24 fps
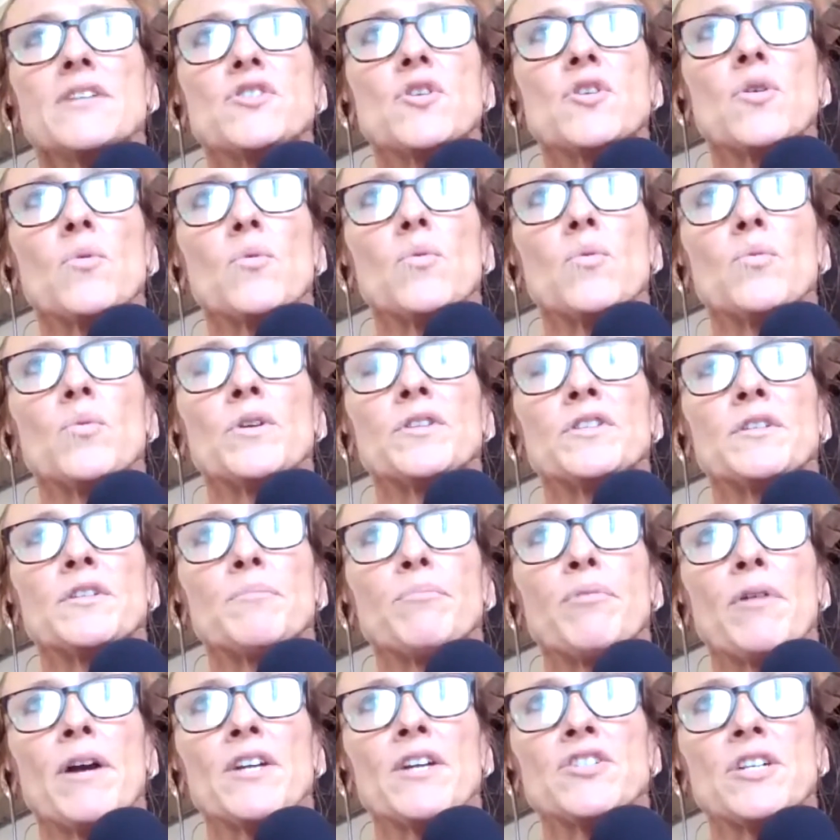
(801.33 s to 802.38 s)
so with
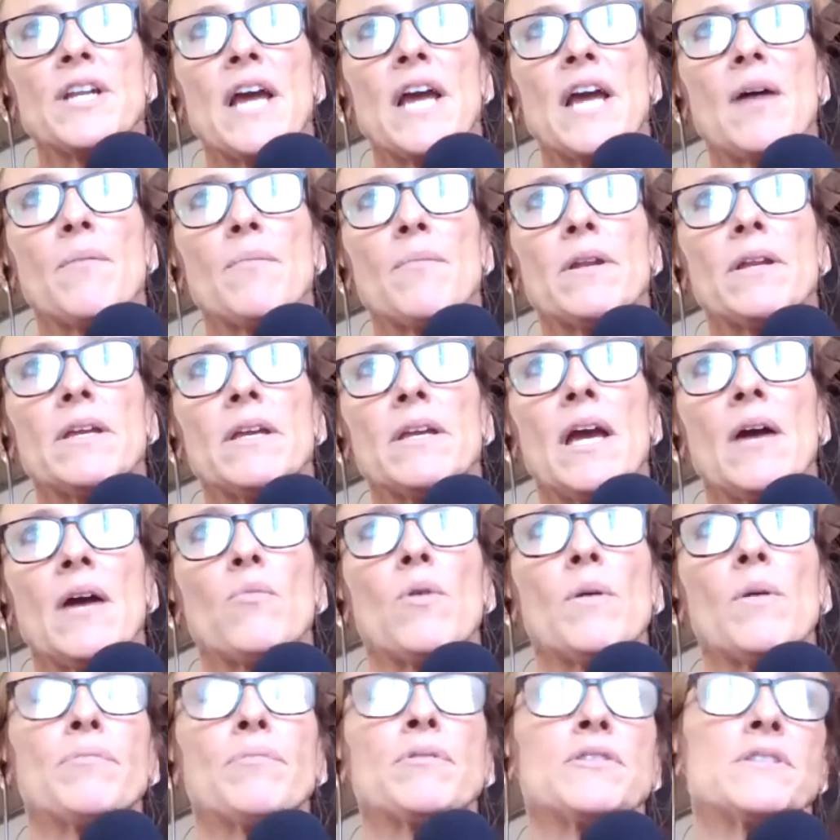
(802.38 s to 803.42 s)
depression,
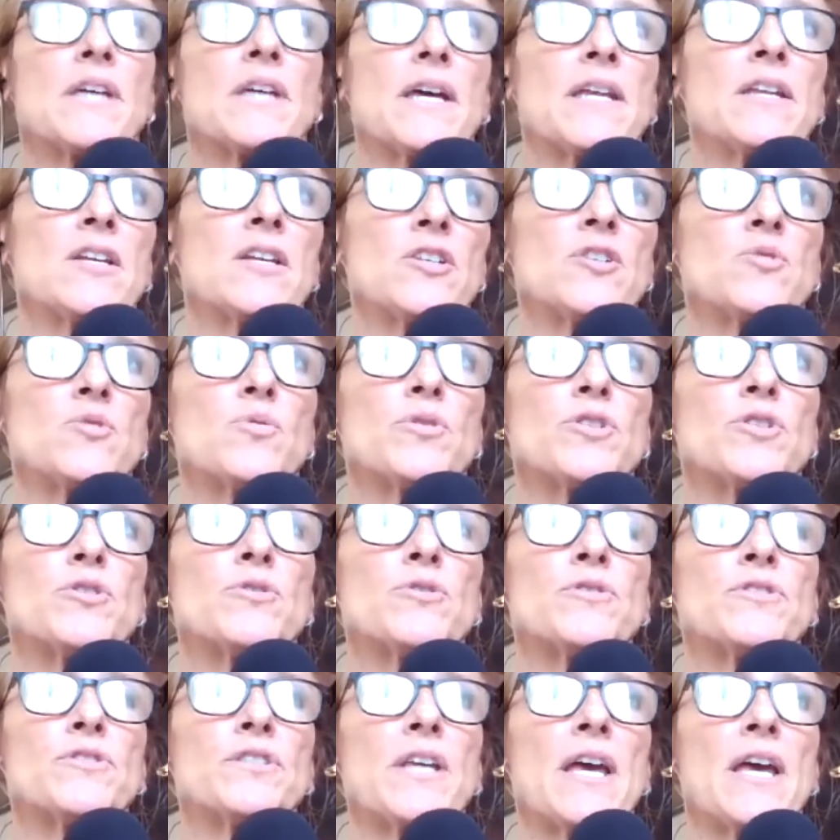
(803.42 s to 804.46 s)
what percentage would
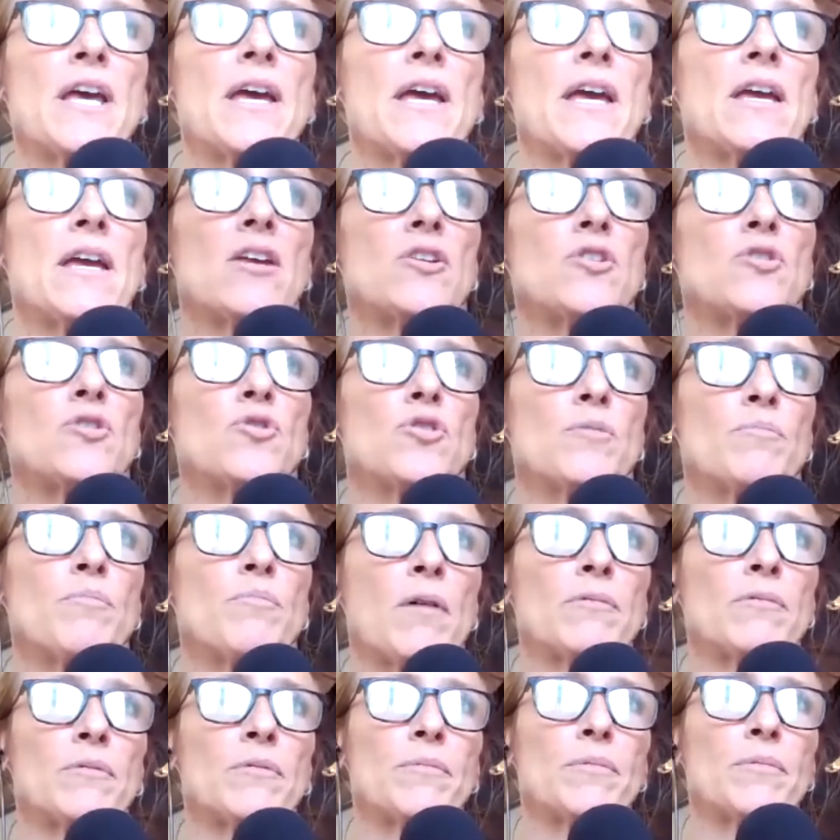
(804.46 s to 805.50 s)
you say you could
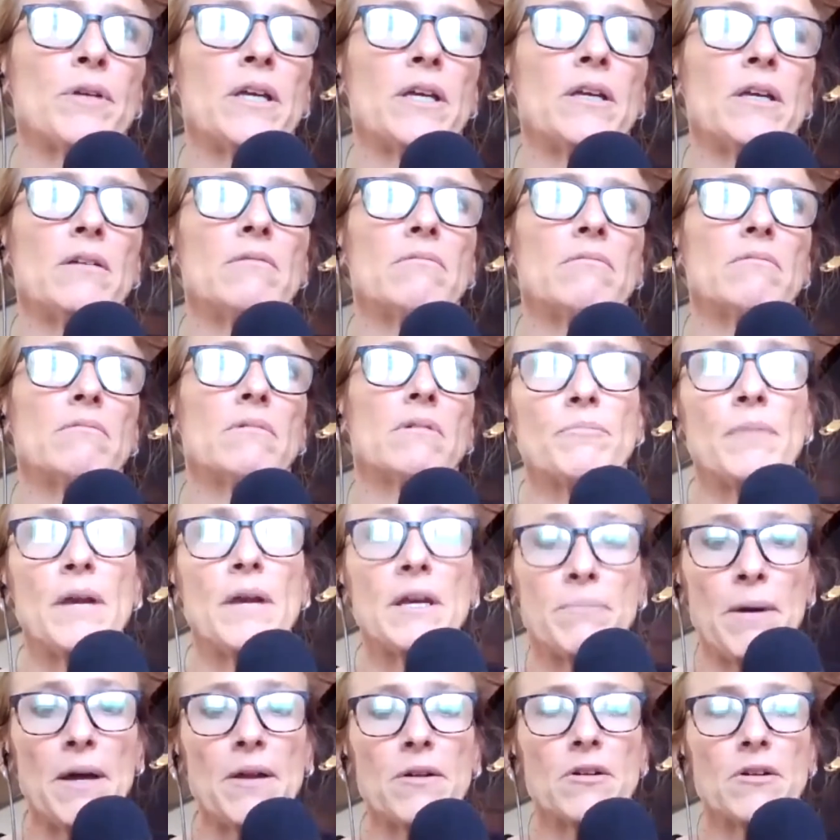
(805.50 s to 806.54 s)
probably
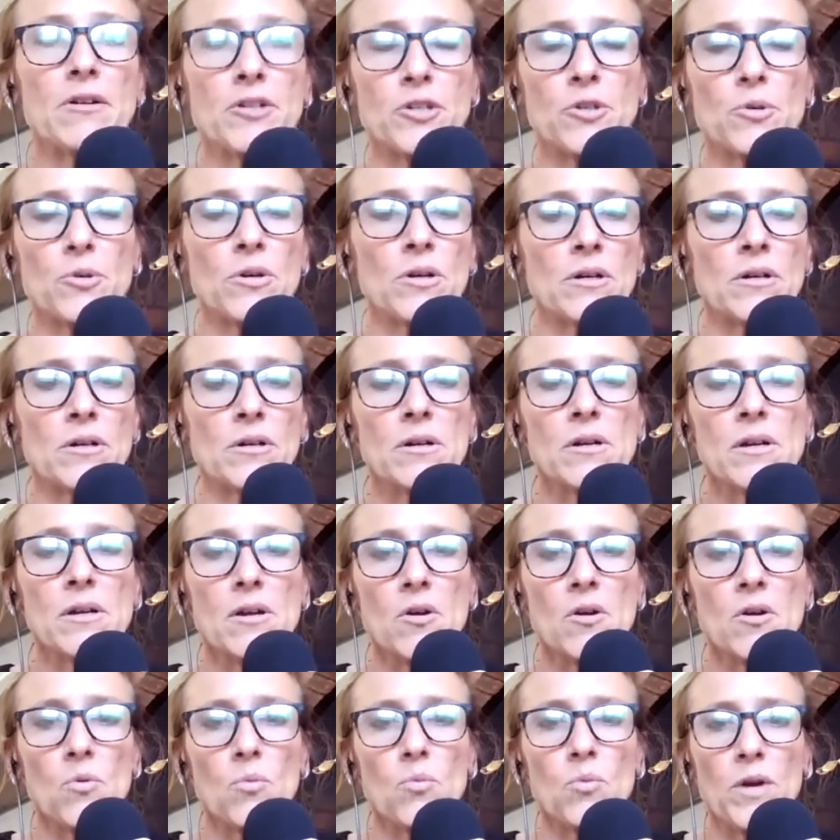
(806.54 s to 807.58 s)
make better cure
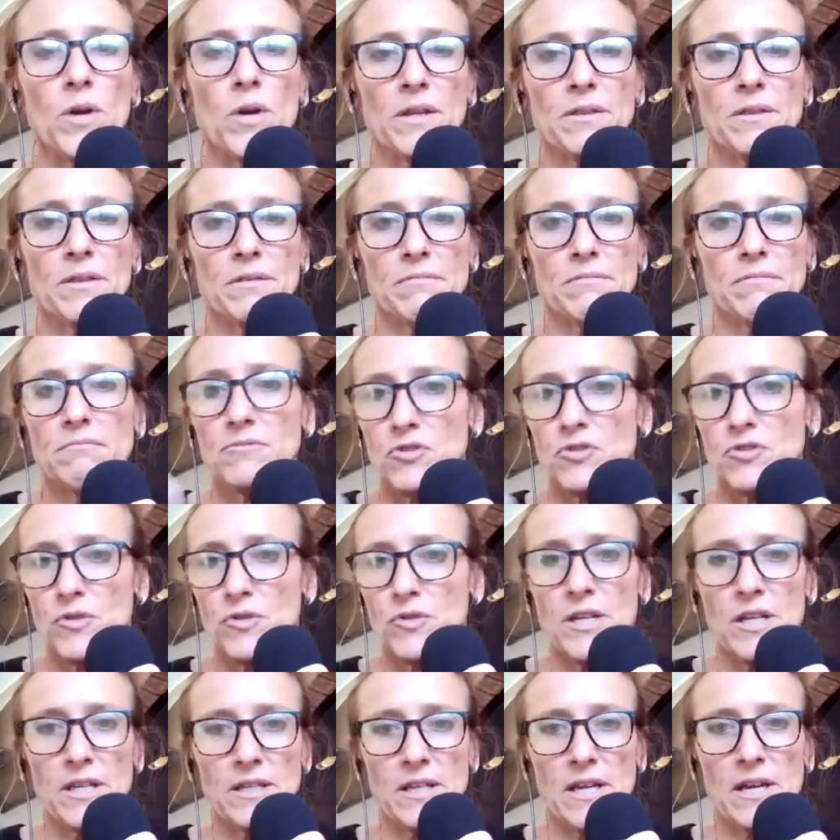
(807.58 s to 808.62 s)
with
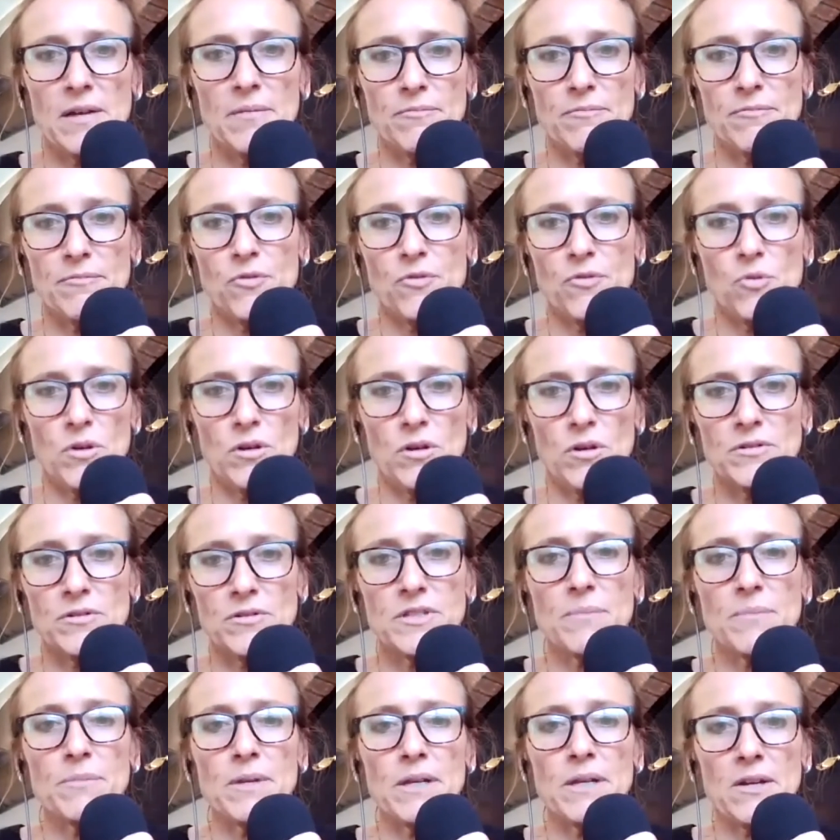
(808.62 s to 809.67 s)
treating them for
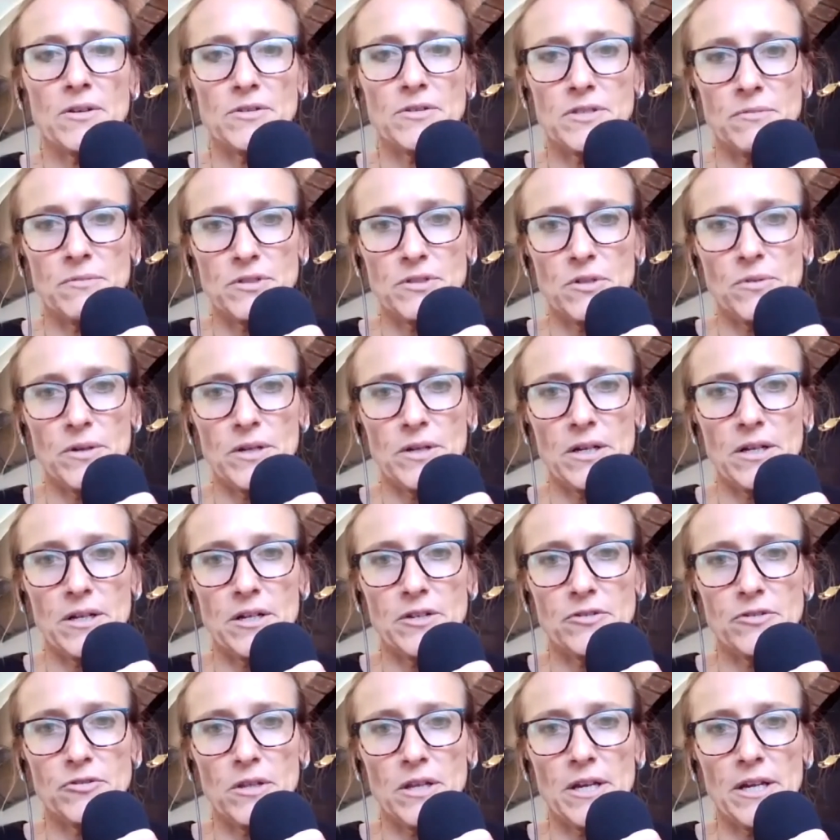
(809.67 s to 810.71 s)
something else that was going
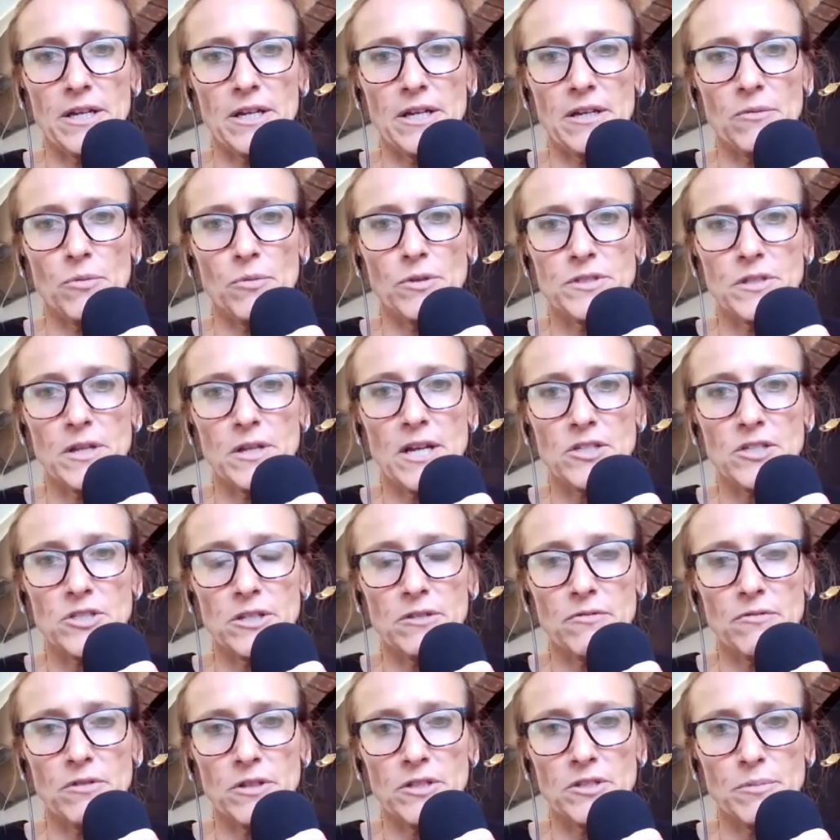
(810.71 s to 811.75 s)
on underlying? It wasn't
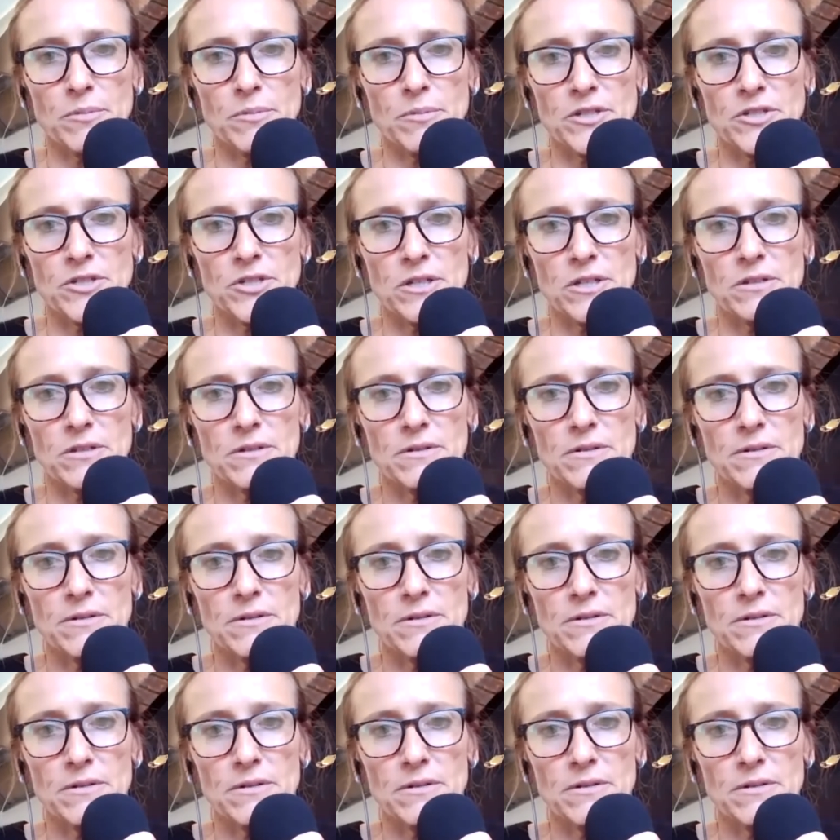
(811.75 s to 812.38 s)
actually really depression.